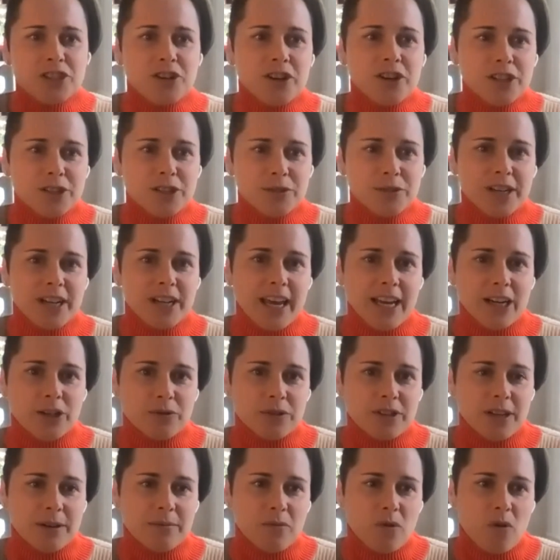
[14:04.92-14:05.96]
just start to engage
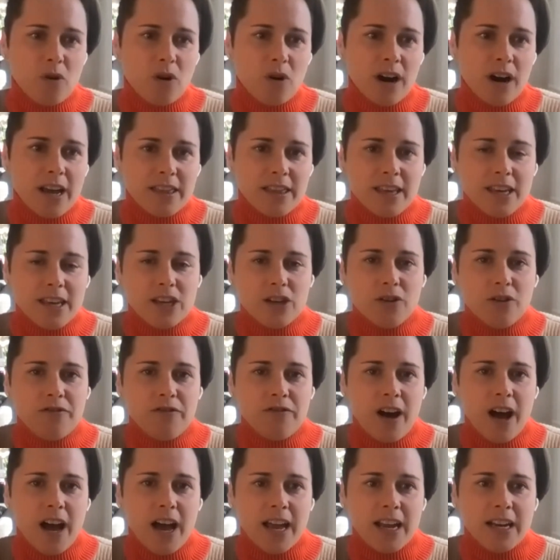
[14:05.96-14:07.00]
with it more. I think you'll
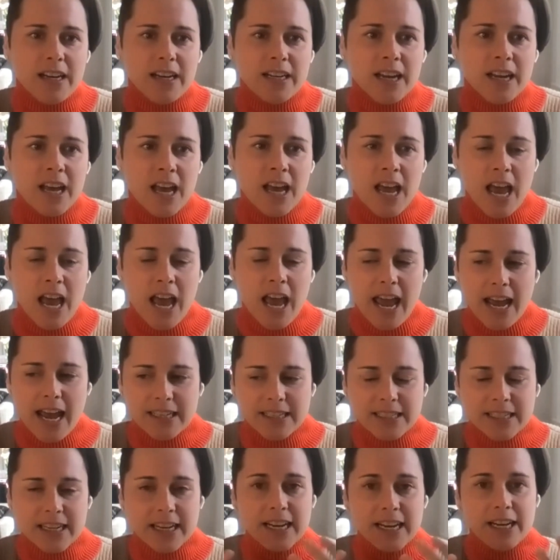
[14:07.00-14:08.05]
find
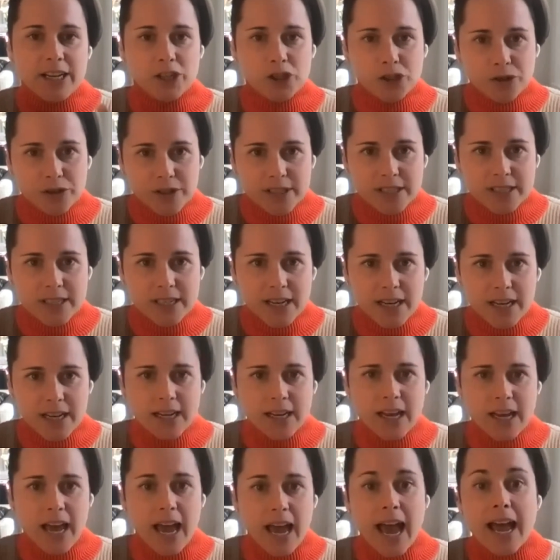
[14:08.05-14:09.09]
it's interesting
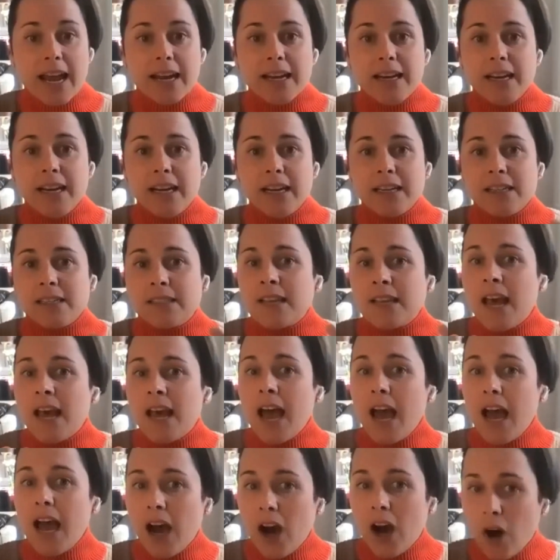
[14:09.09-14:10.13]
and it is
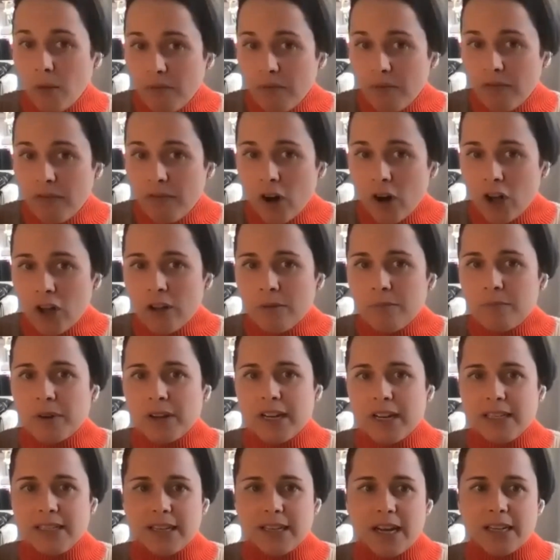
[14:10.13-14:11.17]
helpful,
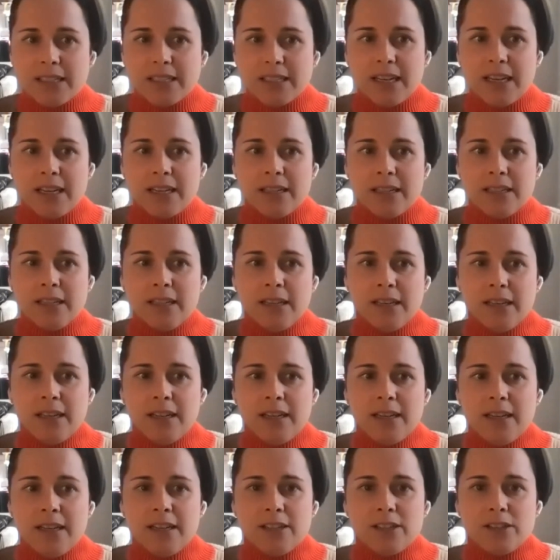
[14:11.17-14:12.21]
but it doesn't
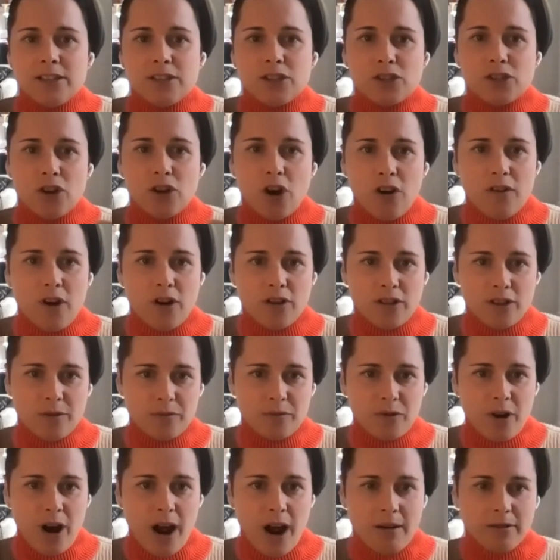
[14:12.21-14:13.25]
solve all the
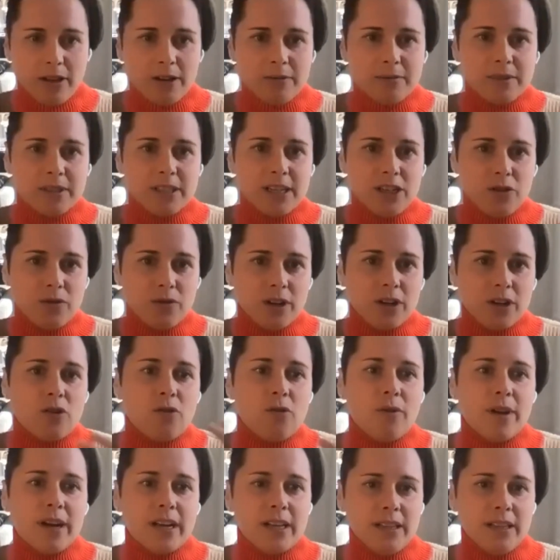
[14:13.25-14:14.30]
problems. And you can
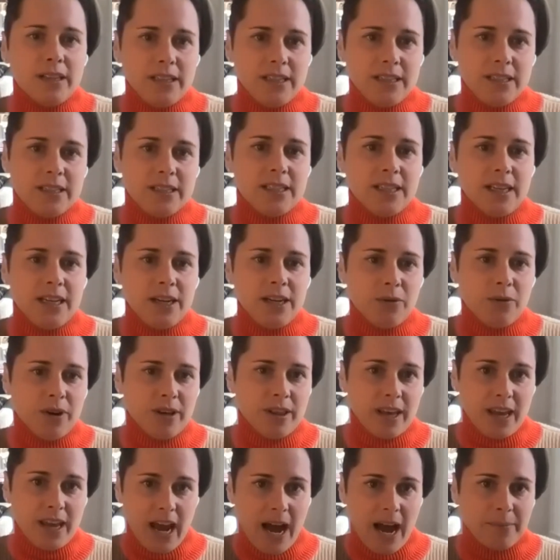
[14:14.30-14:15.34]
quickly see where
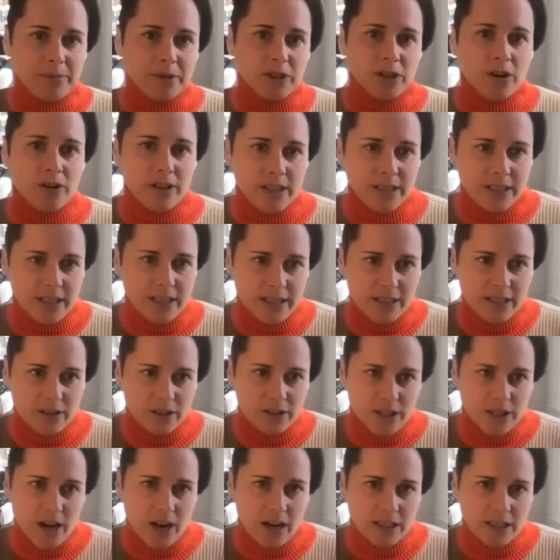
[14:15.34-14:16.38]
the gaps are that Daniel
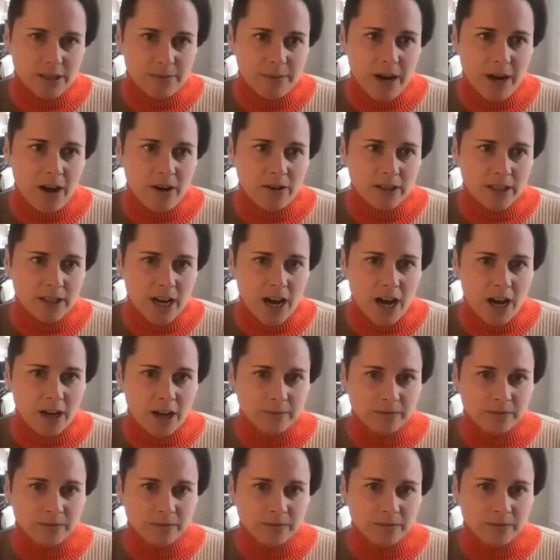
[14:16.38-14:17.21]
talked about.